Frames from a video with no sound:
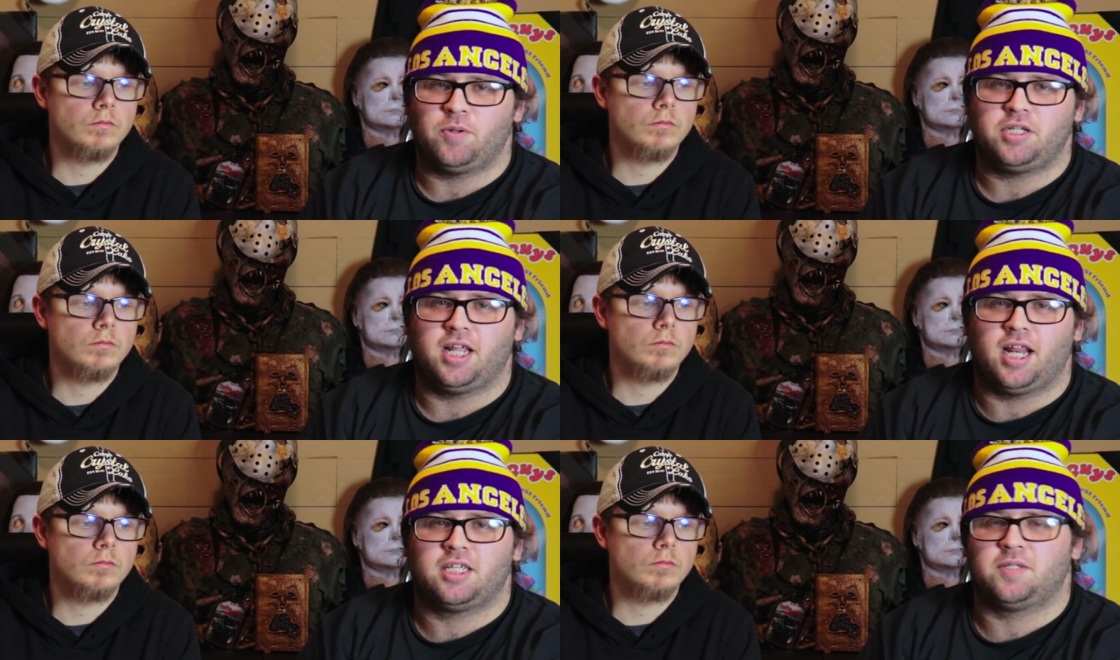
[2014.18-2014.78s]
Speaker 1: What You
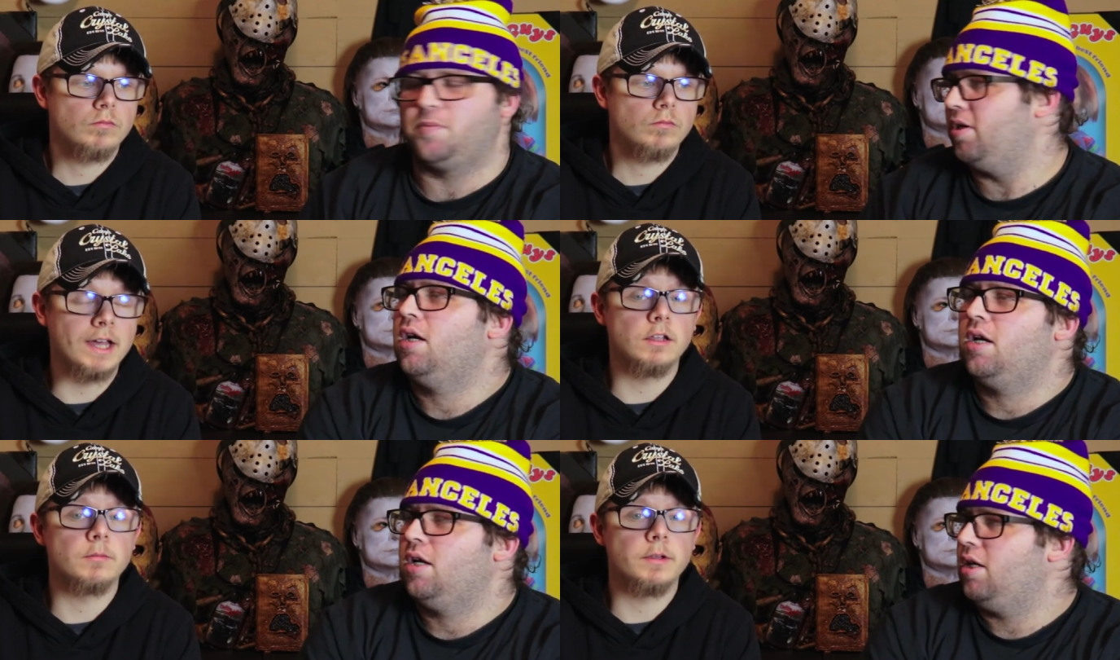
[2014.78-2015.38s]
Did Last Summer.
Speaker 2: I
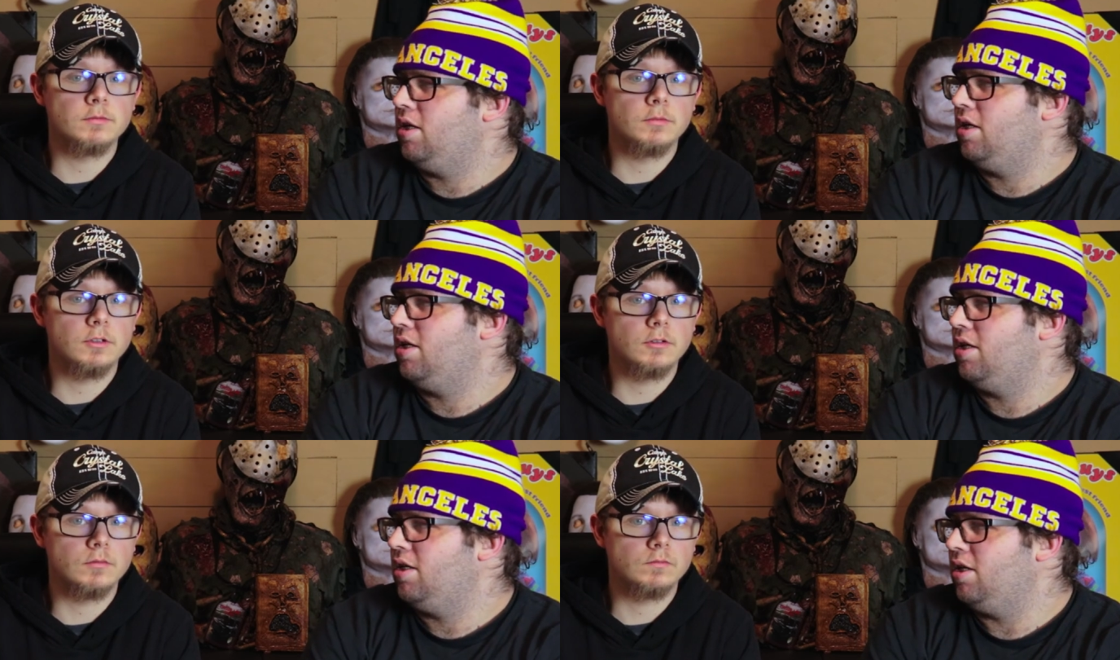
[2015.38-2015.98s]
love Bates
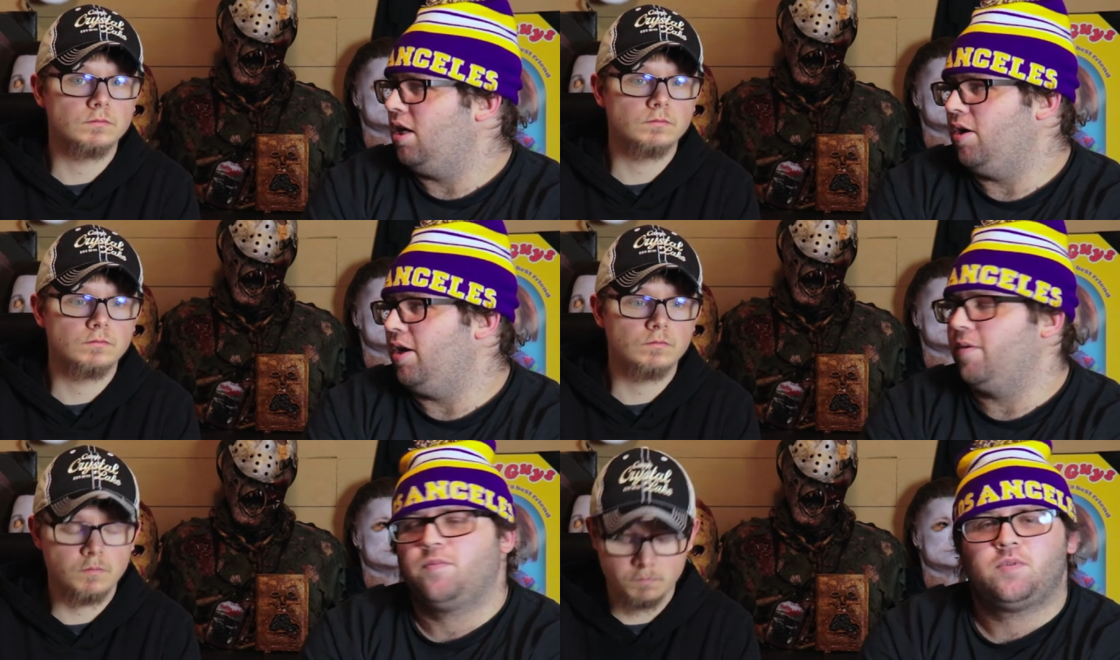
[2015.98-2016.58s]
Motel.
Speaker 1: Oh,
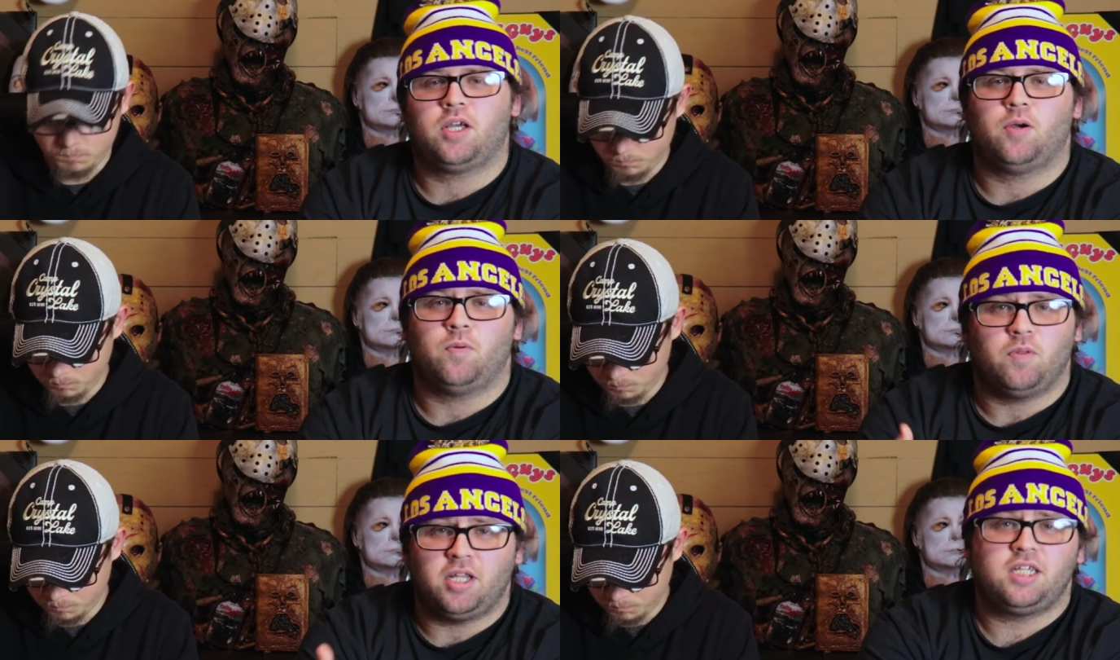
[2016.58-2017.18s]
yeah.
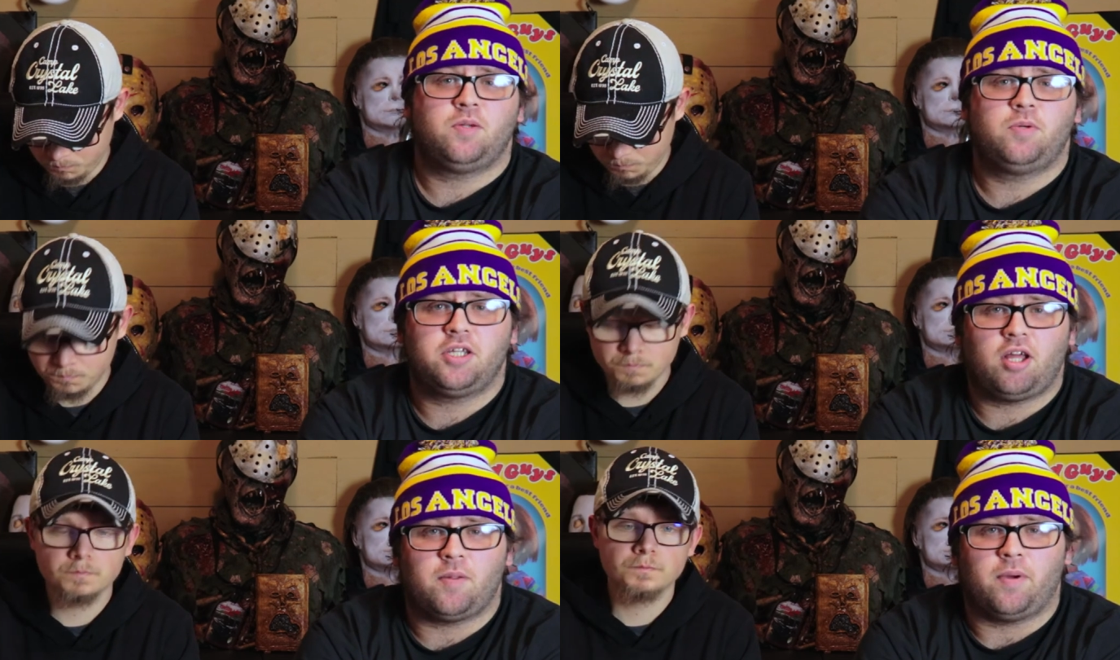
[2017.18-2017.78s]
So let us know what you
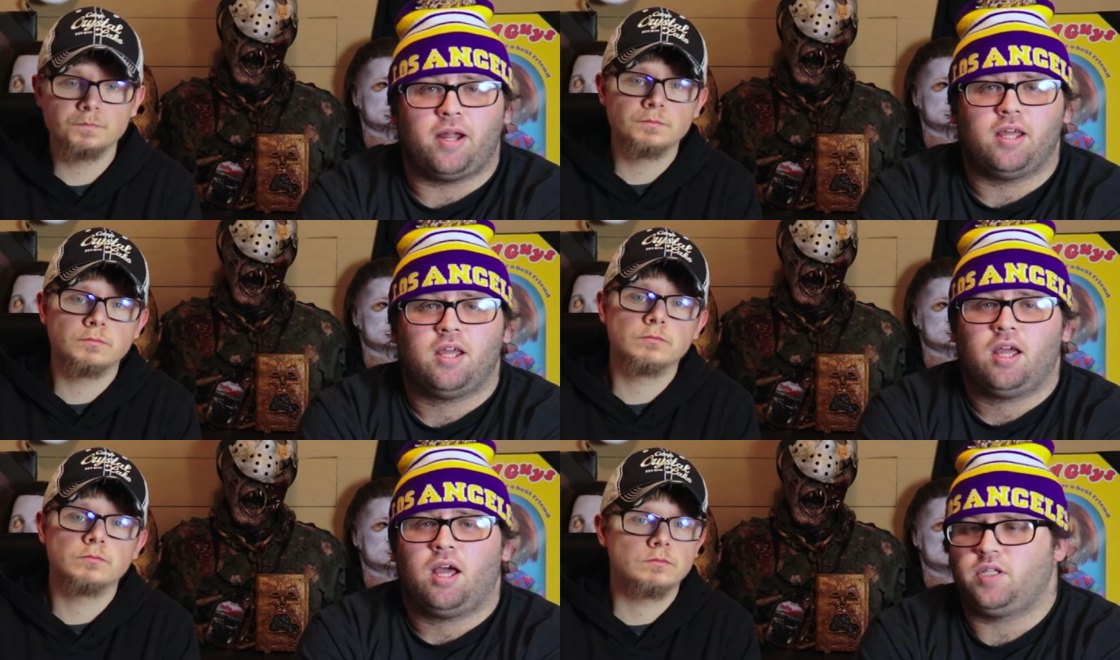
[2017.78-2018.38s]
thought about it.
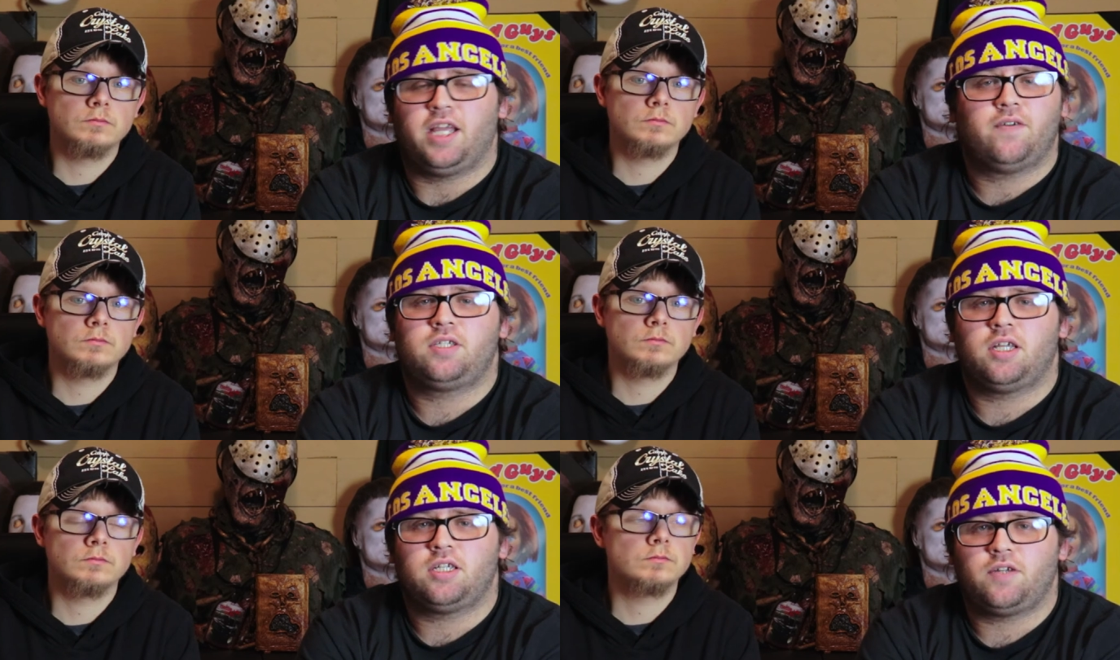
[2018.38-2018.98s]
Give us
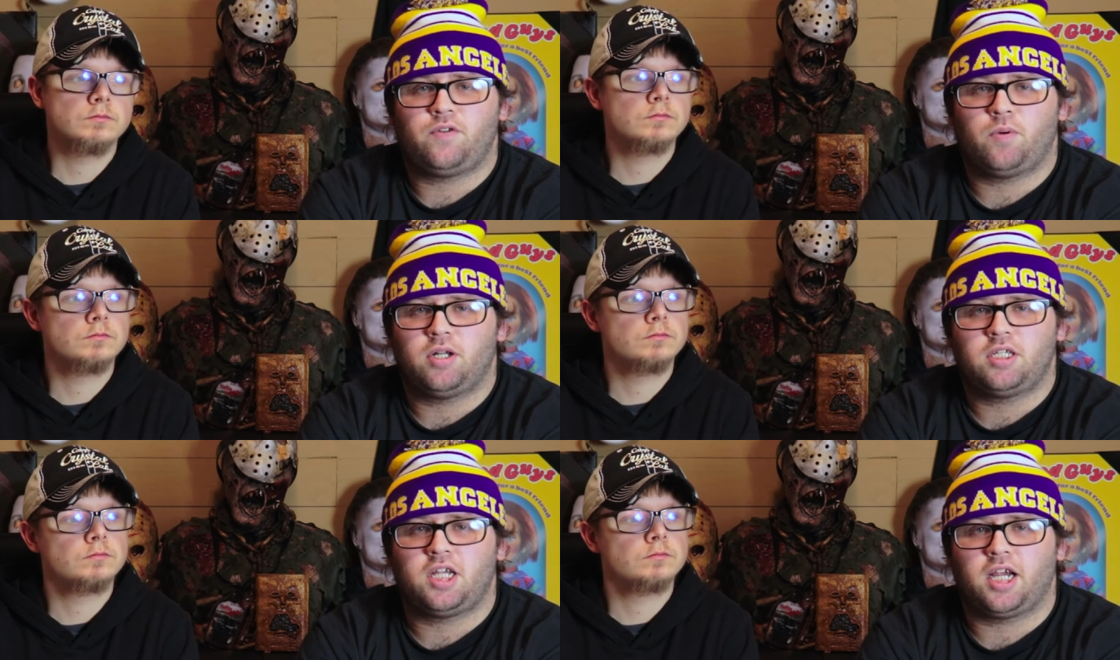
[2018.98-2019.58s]
other stuff you
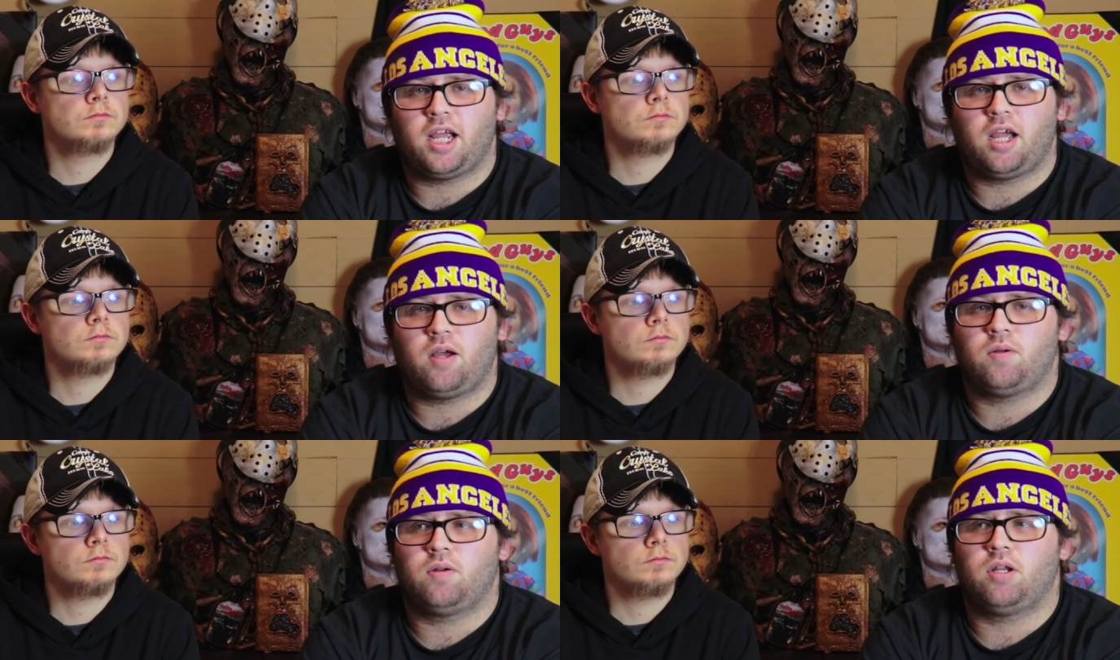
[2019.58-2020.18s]
want us to check
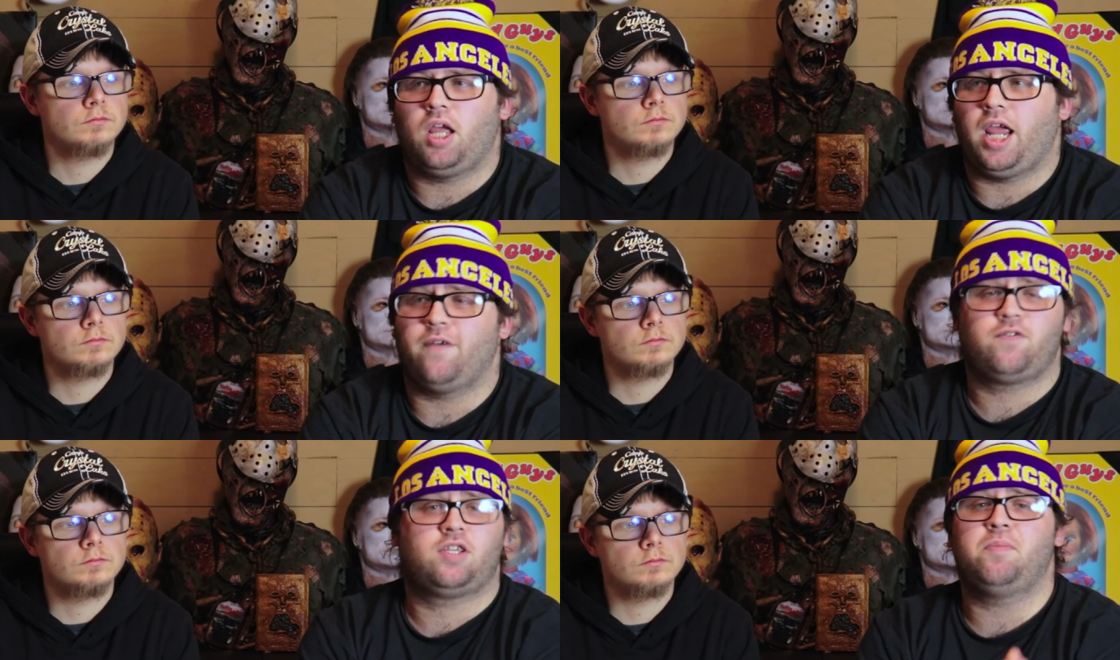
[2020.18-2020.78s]
out.
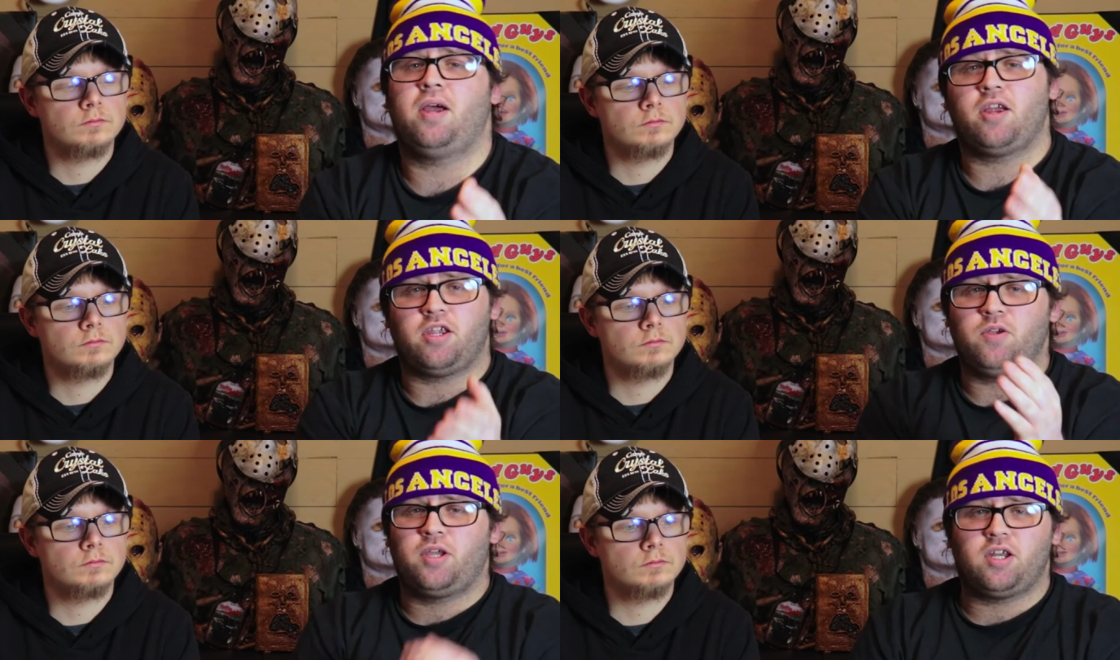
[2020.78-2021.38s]
If somehow
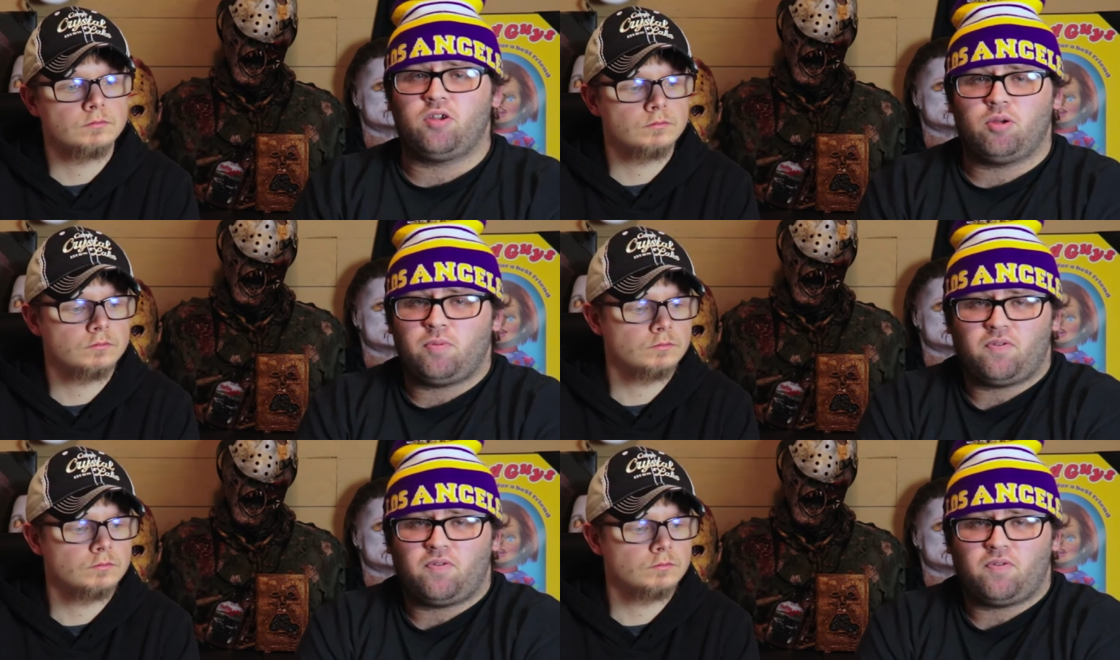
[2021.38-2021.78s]
you get to it